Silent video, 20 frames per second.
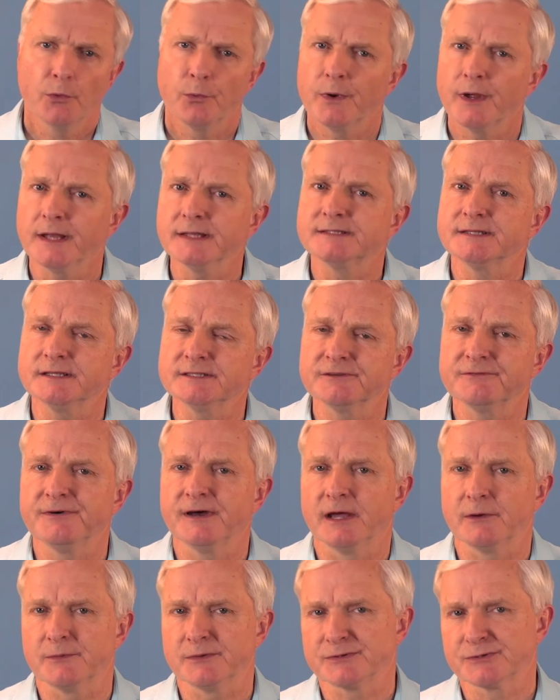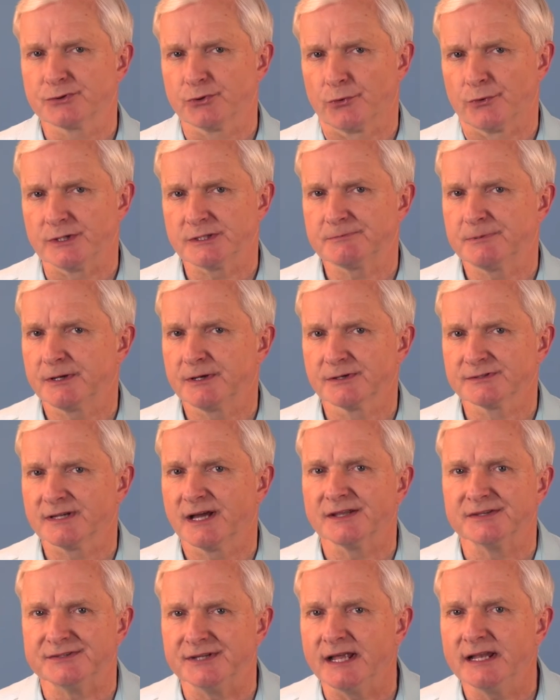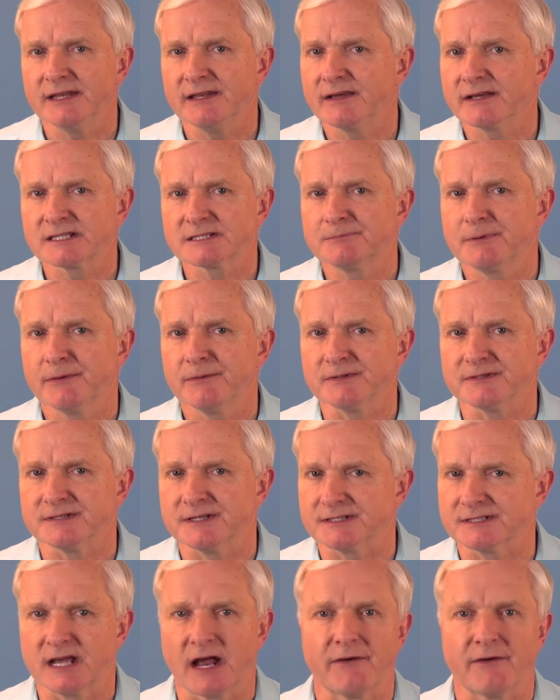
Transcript: We identify with stories because our daily experiences